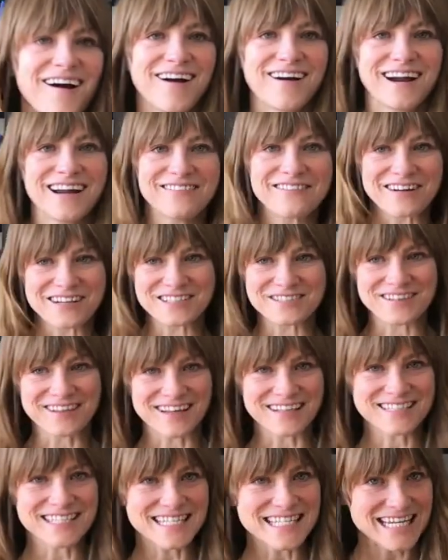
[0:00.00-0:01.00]
right, friends, we
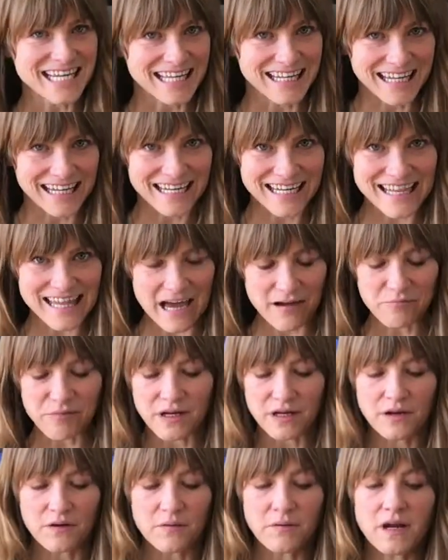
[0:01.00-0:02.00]
lost the tail end of that, but
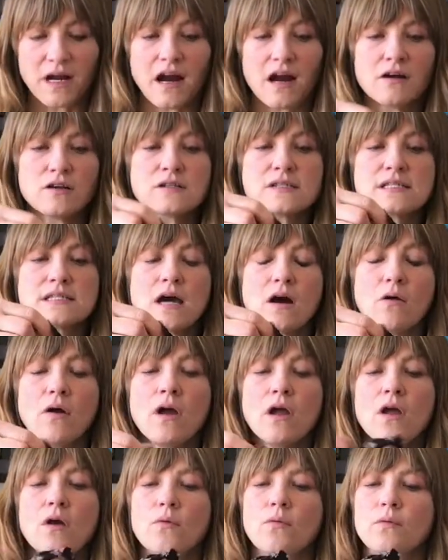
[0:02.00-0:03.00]
here we are. So
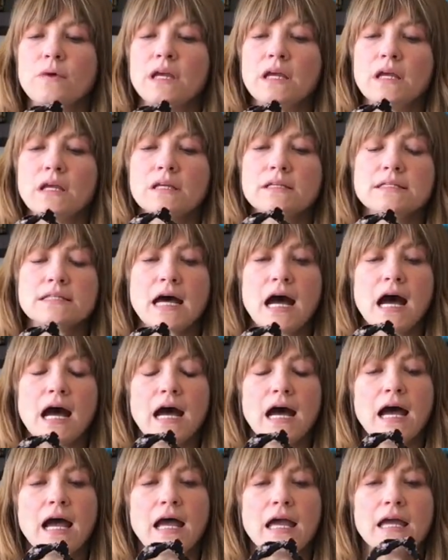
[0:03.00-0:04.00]
we
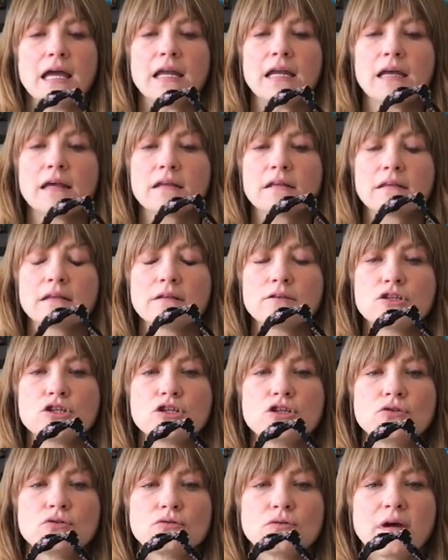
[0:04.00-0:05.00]
tied
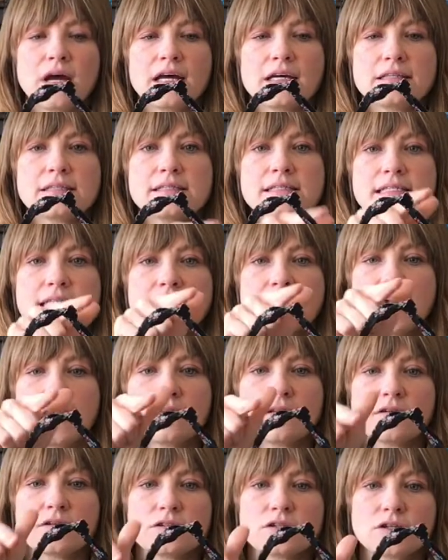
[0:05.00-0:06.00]
2 ends
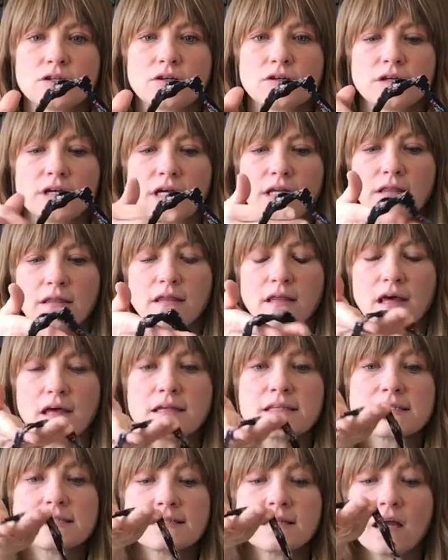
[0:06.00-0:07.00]
together to create
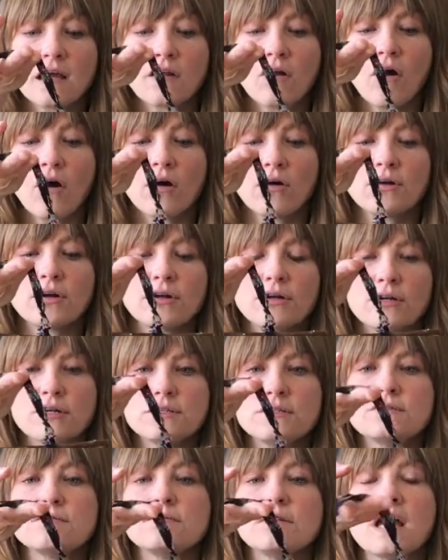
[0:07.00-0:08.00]
this, and all you're gonna
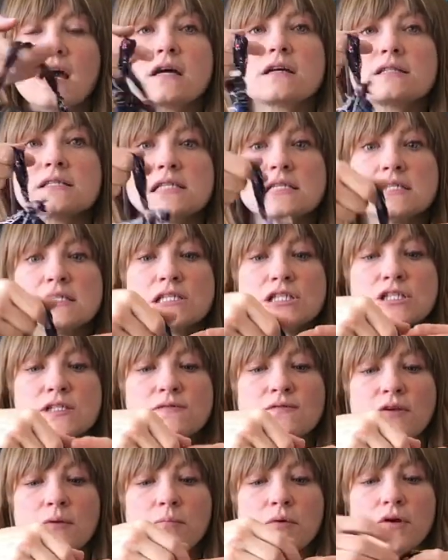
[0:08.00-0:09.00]
do next is
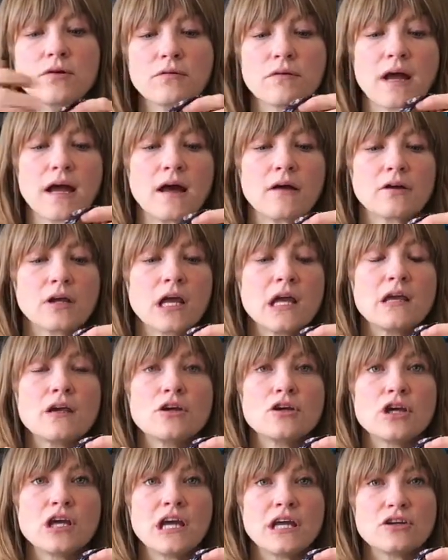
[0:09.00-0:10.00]
just flip it around
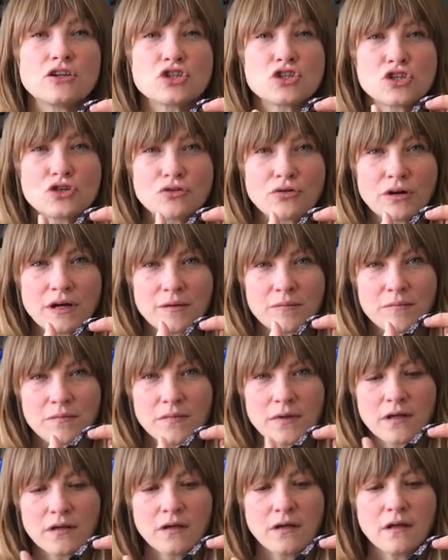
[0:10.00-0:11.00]
and
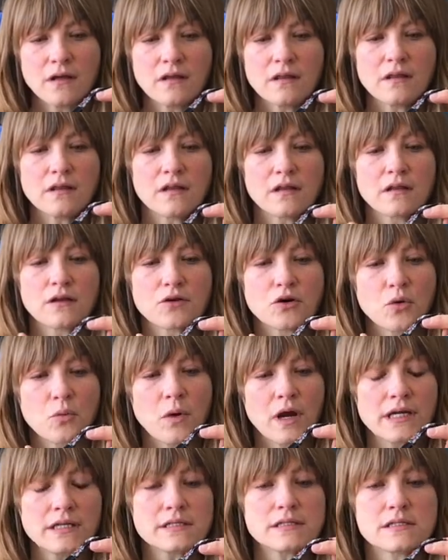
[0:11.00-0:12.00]
trim the little
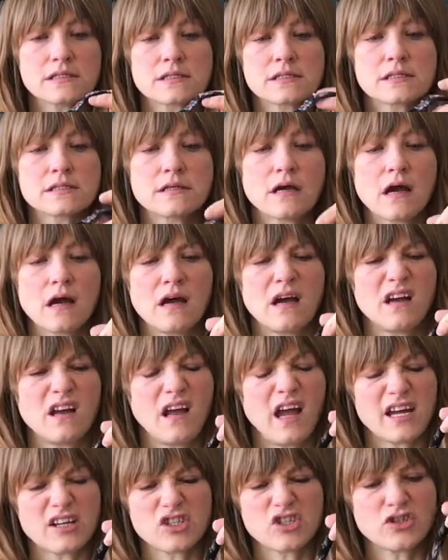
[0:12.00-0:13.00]
white
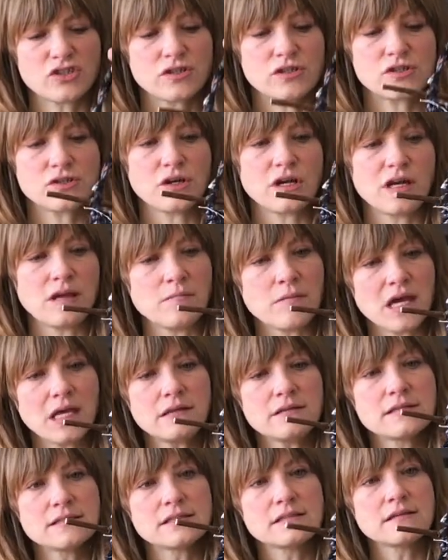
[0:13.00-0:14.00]
extra stringy
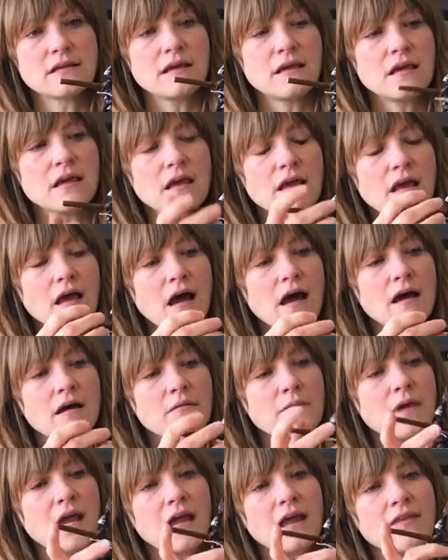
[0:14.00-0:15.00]
bits,
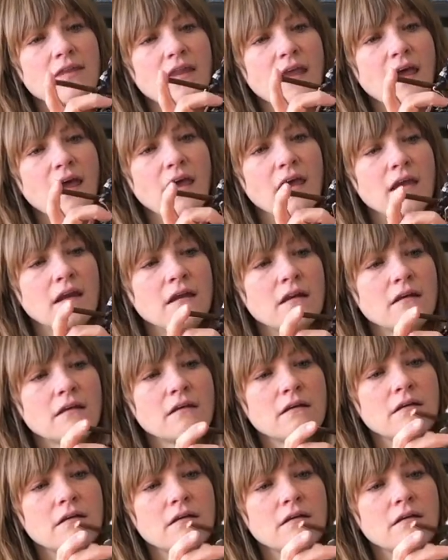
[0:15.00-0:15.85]
and then,